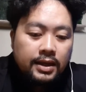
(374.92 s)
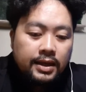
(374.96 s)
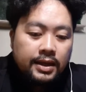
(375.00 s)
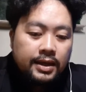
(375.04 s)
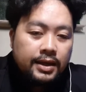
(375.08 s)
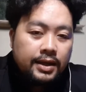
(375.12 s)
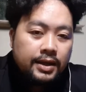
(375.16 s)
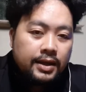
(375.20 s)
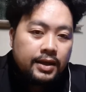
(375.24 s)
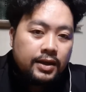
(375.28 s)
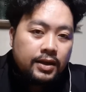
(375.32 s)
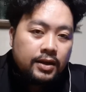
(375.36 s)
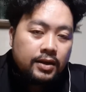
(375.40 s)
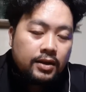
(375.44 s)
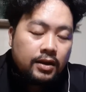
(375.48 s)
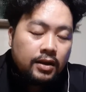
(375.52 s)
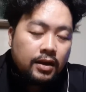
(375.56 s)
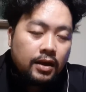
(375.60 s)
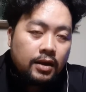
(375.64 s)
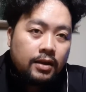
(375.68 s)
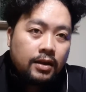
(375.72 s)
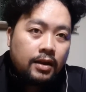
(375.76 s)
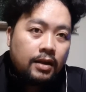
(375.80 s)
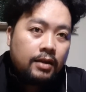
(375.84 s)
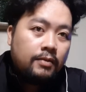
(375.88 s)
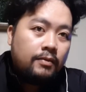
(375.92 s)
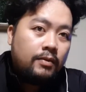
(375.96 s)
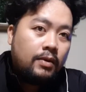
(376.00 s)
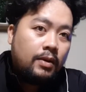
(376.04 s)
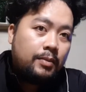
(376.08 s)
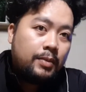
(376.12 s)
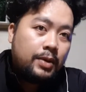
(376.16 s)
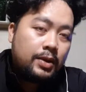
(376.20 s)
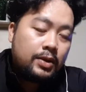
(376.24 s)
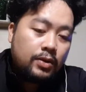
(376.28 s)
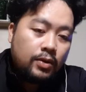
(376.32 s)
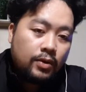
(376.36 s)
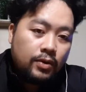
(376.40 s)
and the
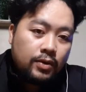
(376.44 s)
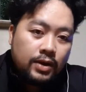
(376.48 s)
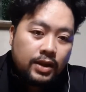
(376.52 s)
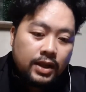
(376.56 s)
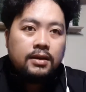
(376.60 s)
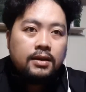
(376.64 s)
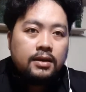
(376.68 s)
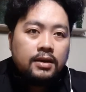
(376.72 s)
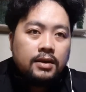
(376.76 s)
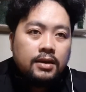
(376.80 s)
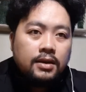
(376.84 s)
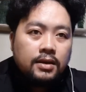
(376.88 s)
inflammatory.